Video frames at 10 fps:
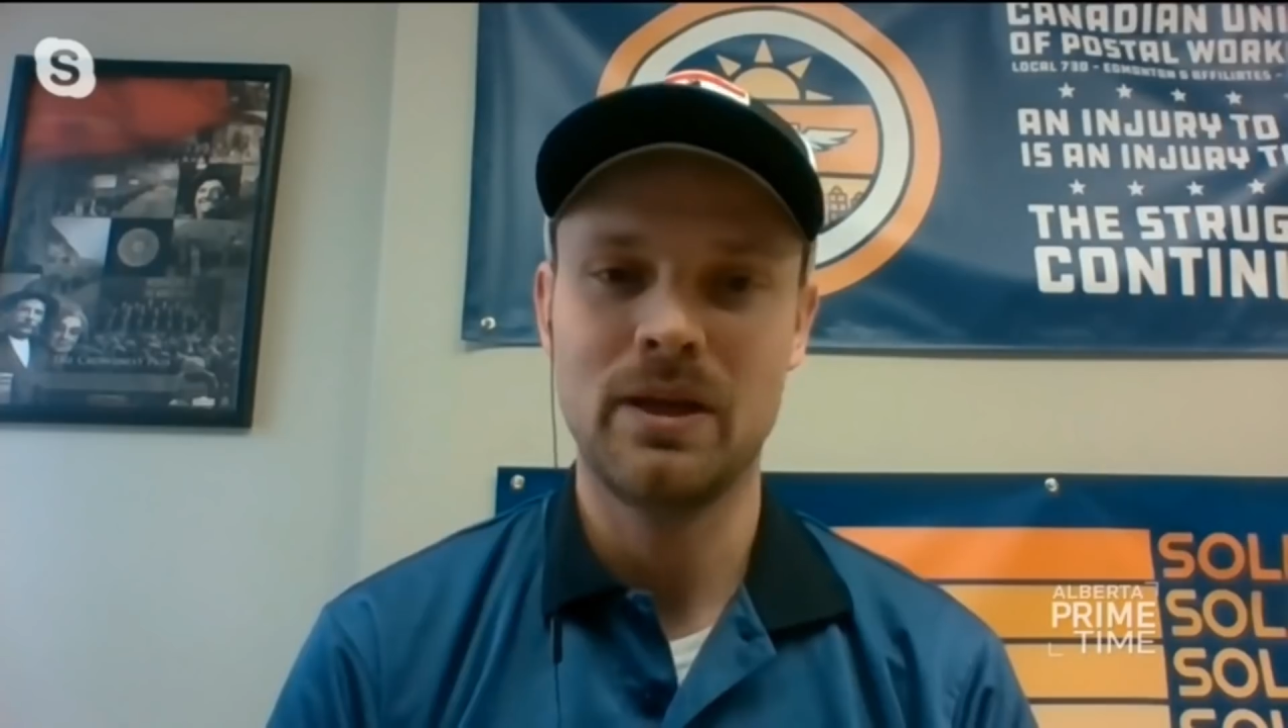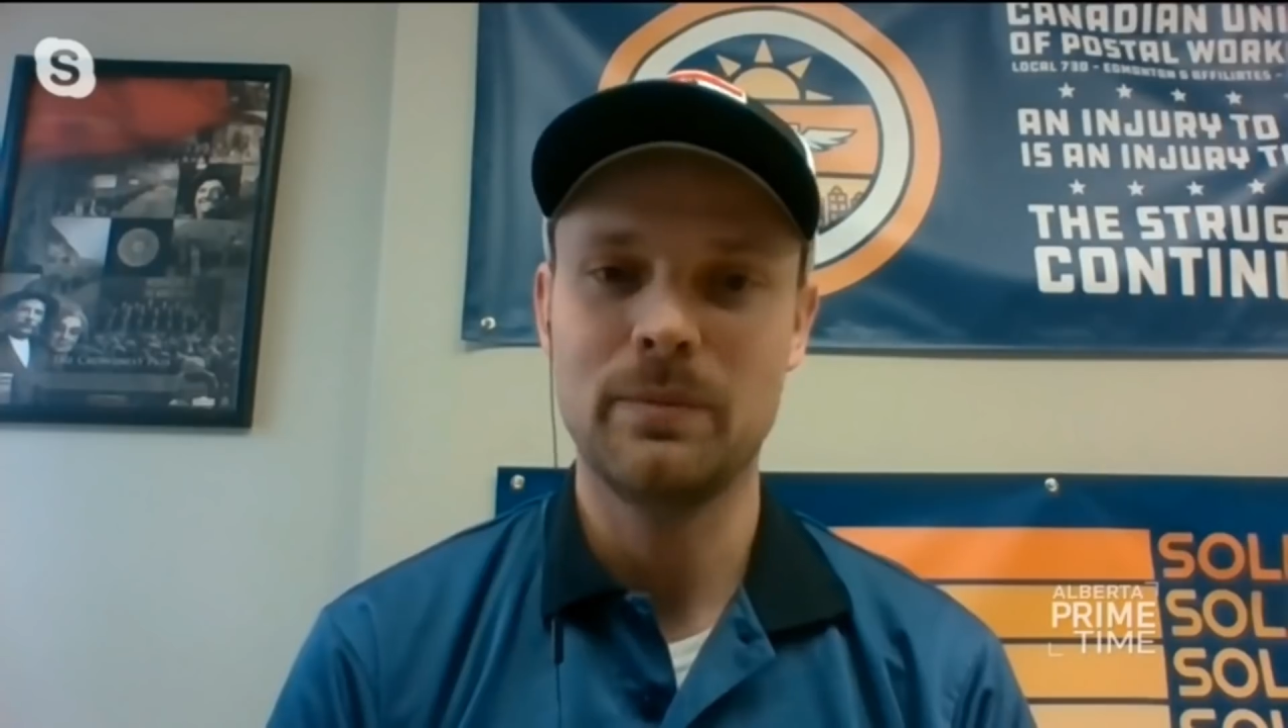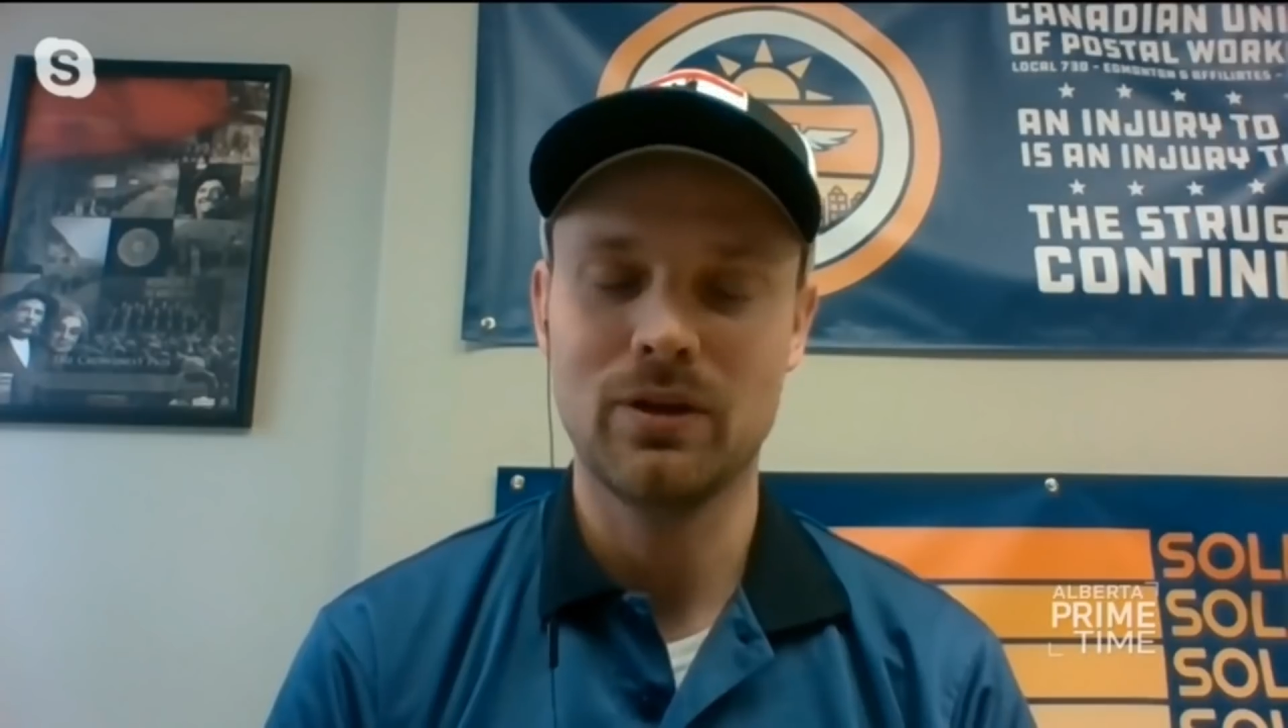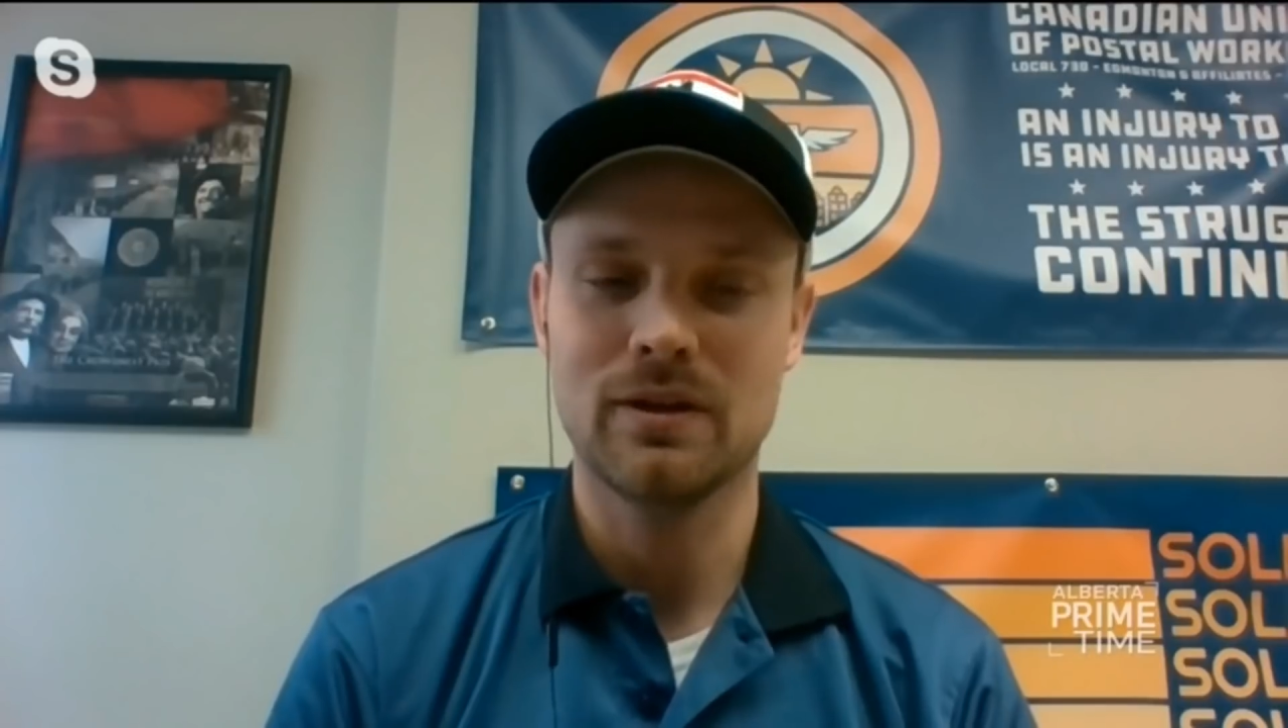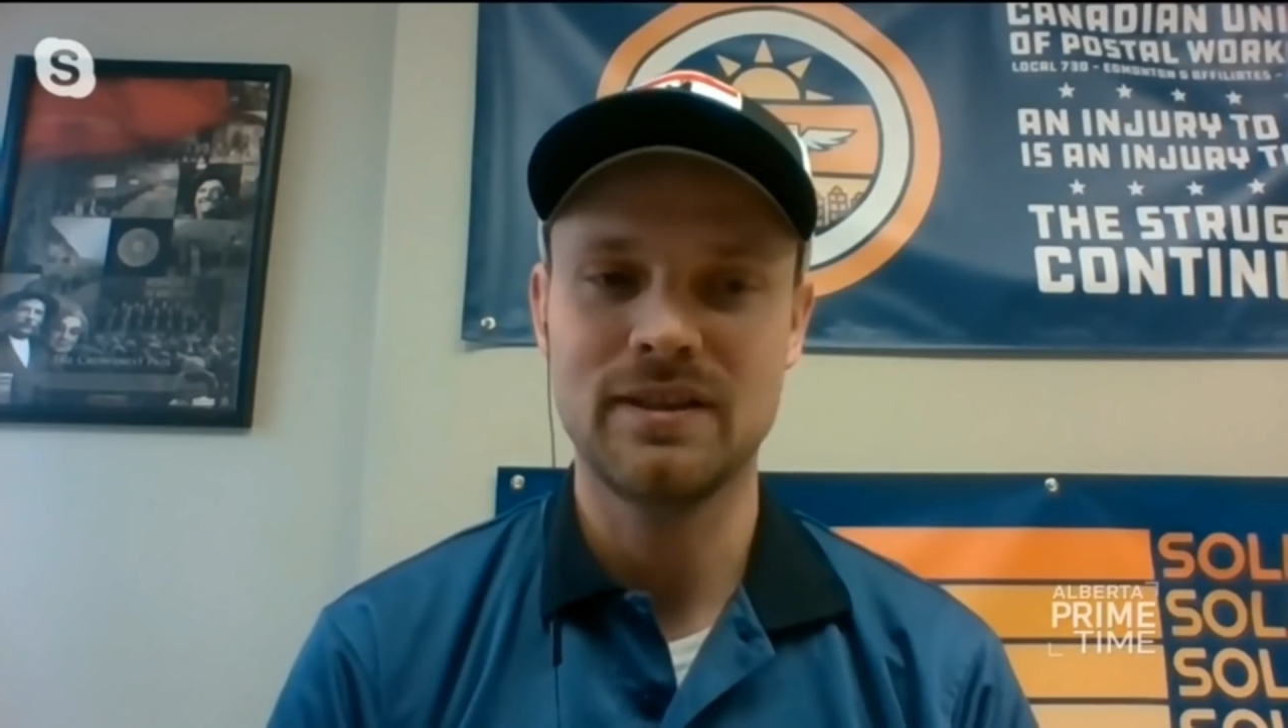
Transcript: people are